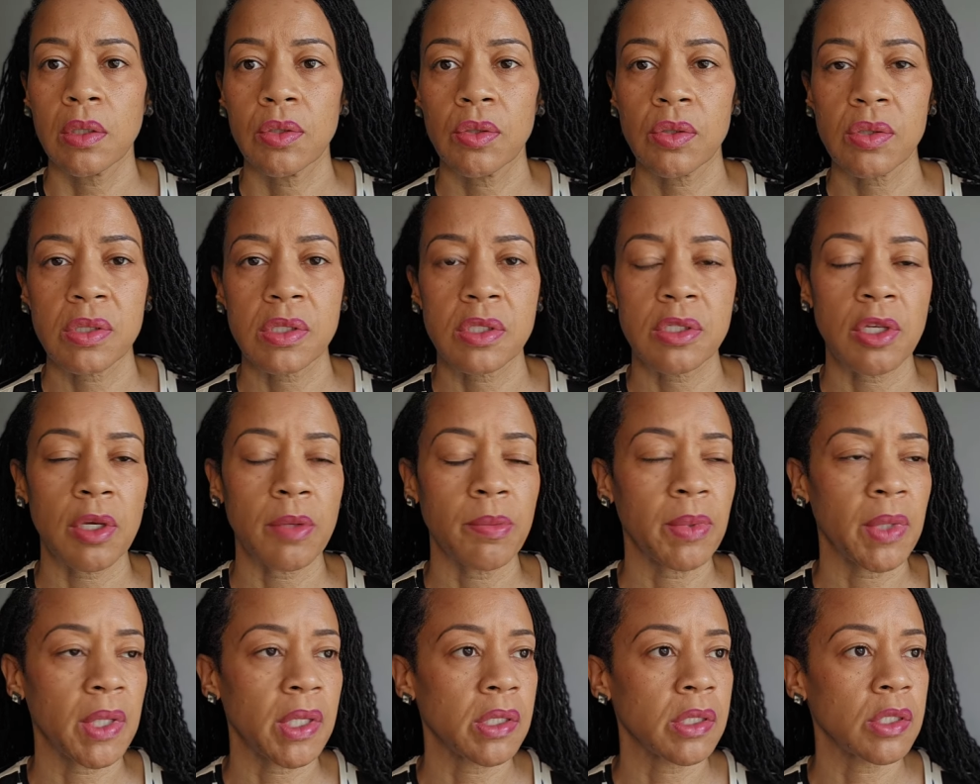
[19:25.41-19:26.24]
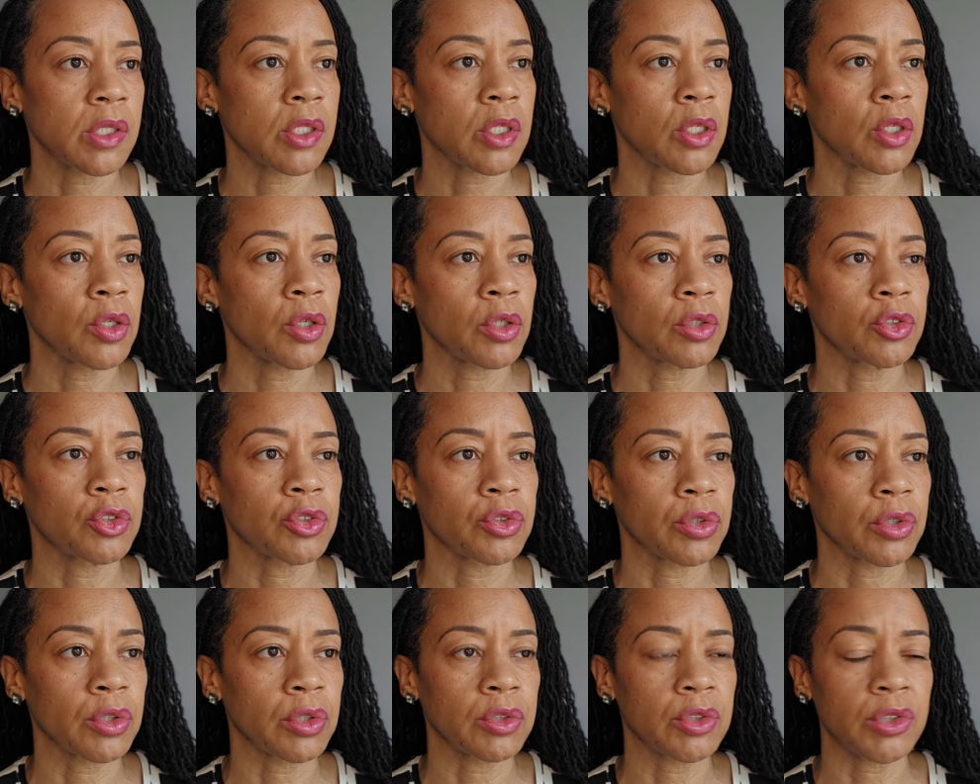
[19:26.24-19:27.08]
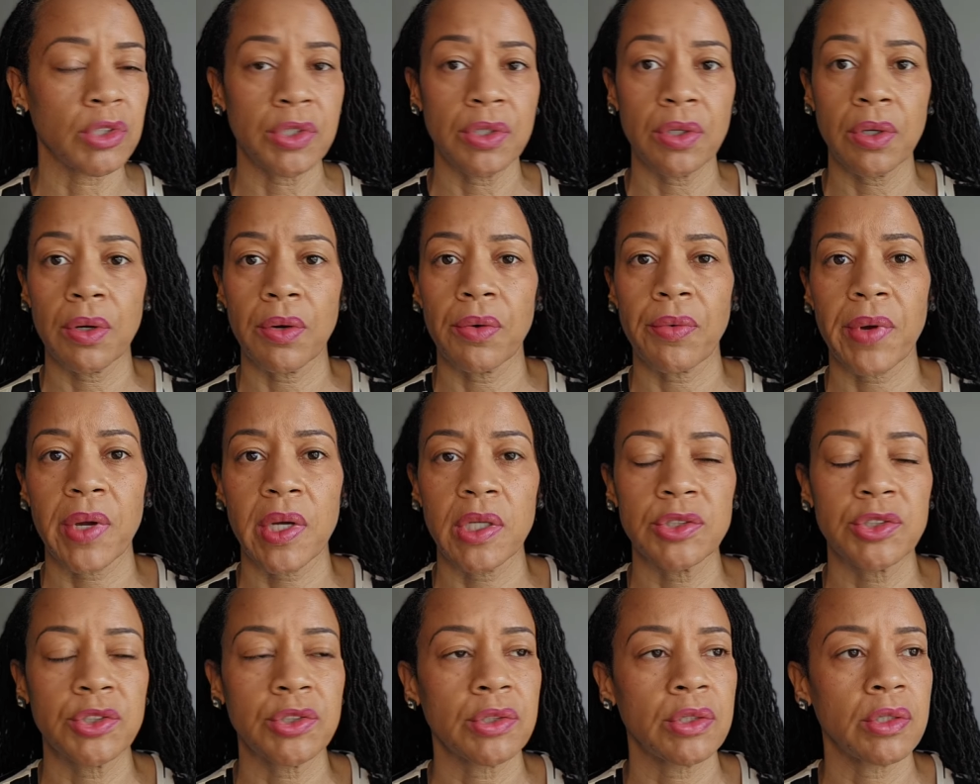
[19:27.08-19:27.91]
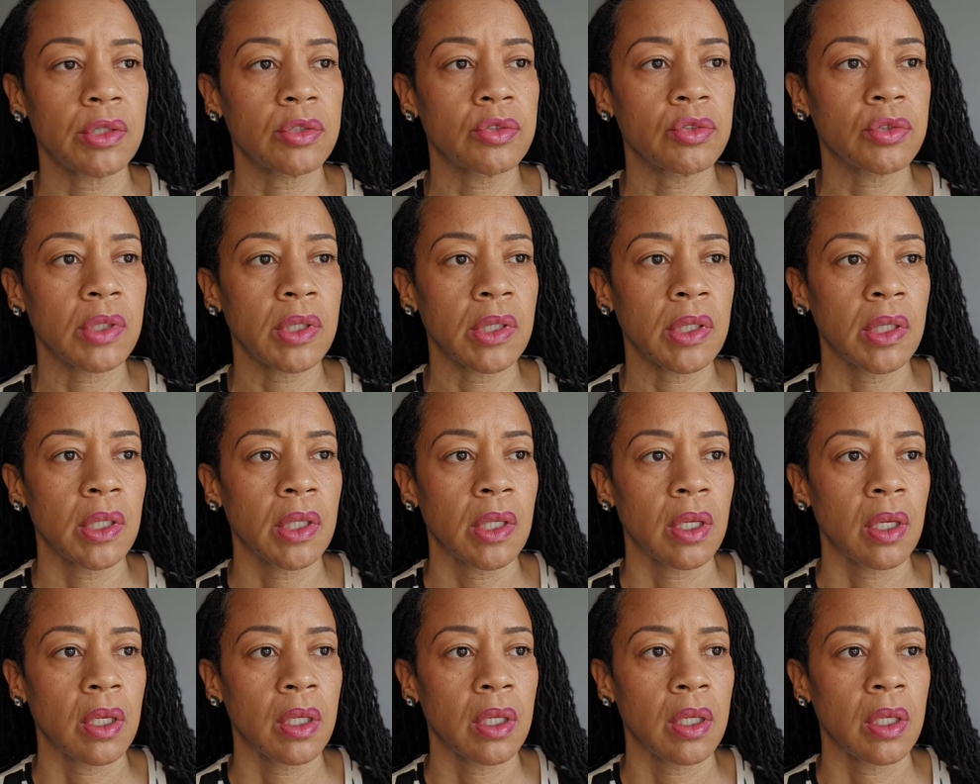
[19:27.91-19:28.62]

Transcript: your siblings, your children, your grandchildren.